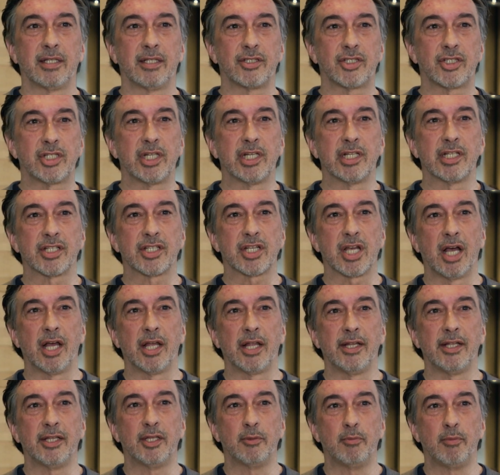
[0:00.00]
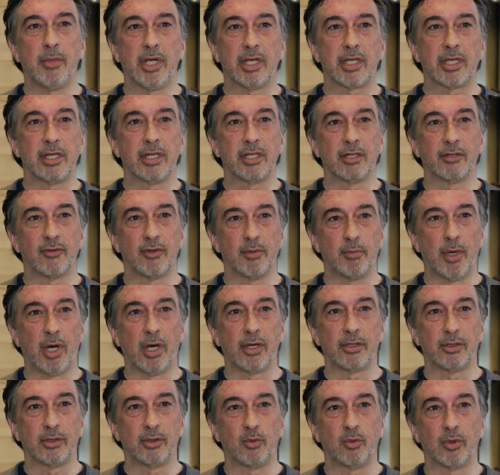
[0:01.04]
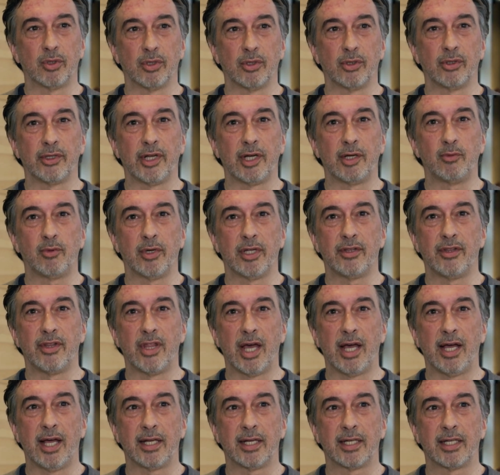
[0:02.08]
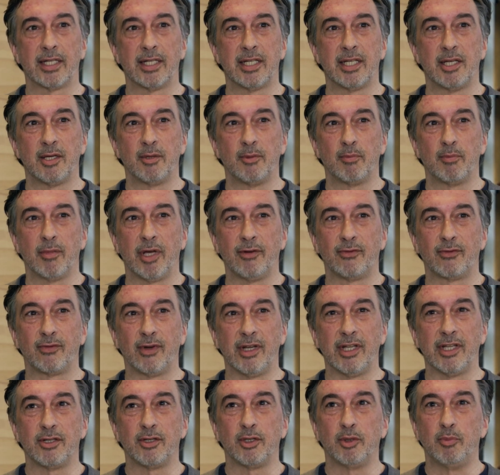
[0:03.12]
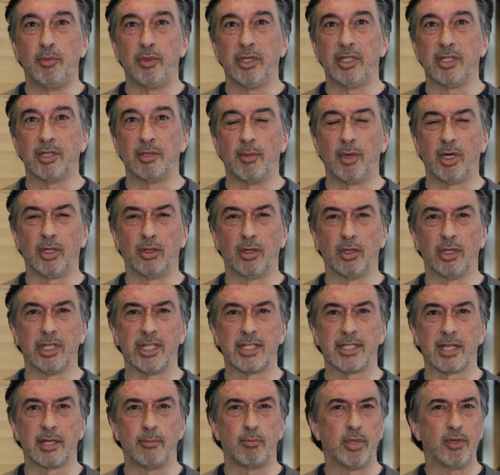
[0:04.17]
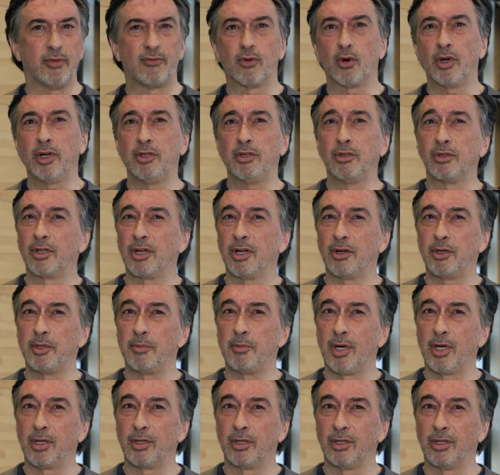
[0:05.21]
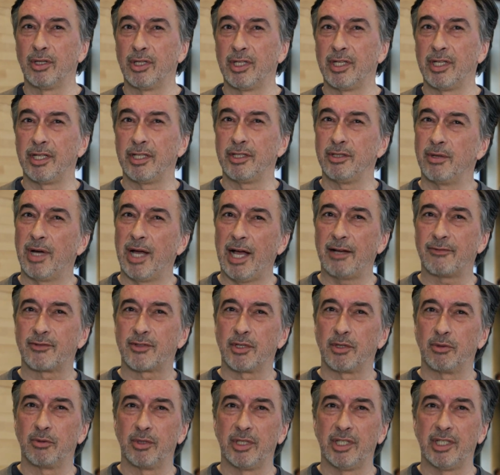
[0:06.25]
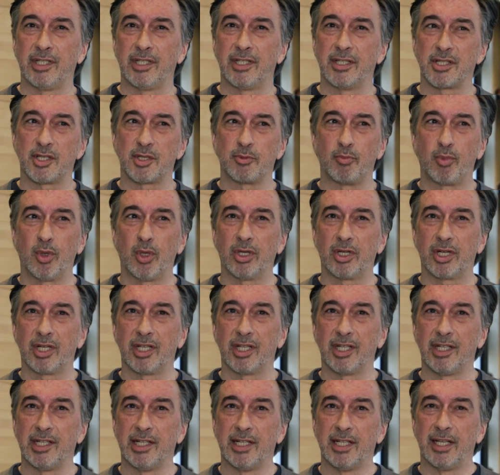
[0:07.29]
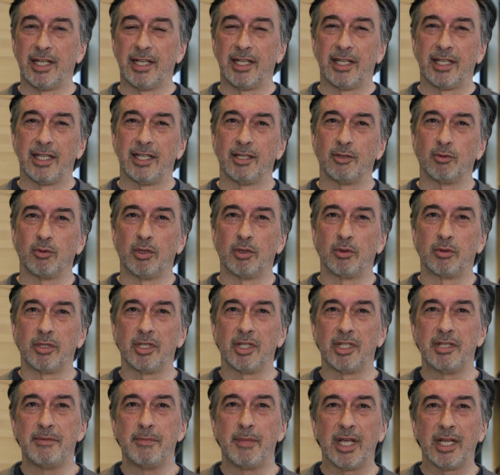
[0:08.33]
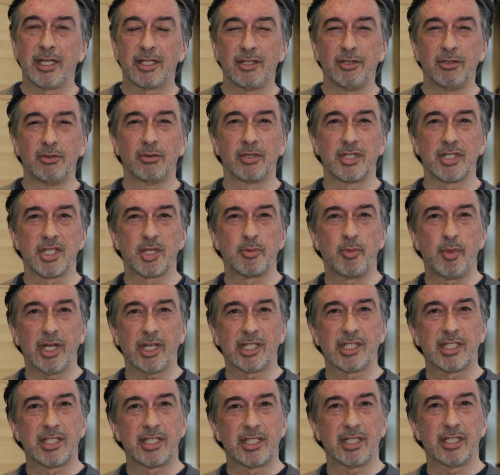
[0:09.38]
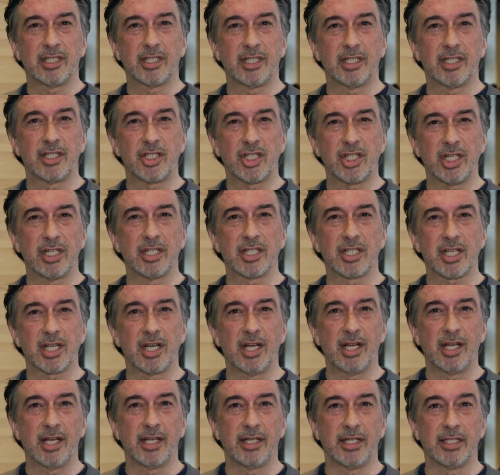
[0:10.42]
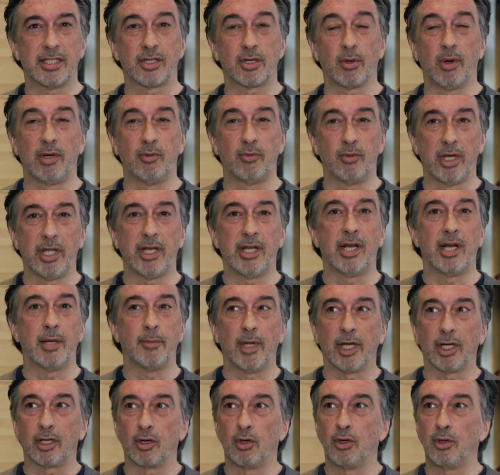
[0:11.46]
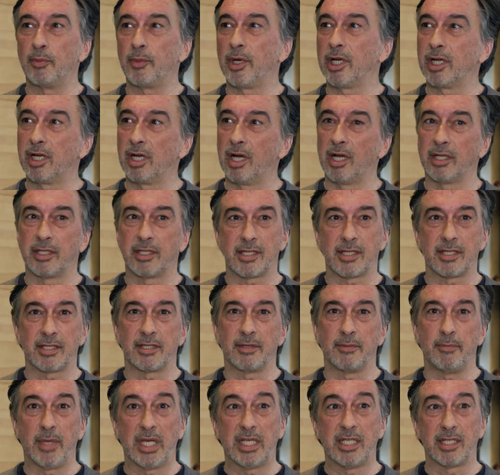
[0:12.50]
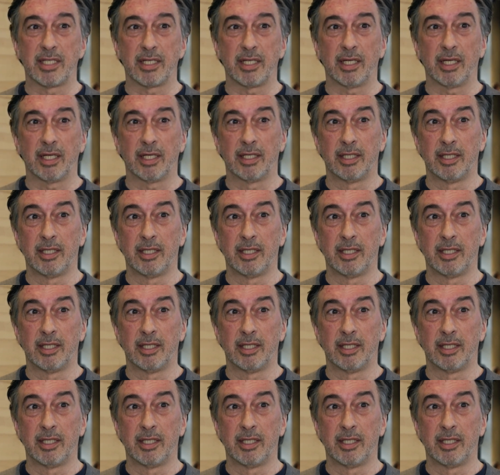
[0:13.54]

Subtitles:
Genghis Khan and the Making of the Modern World. I read that. My friend who'd been to Mongolia said, before you go to Mongolia, you have to read this book. It will really make you respect Genghis Khan. And so I read it. I'm like, oh my God, this is amazing.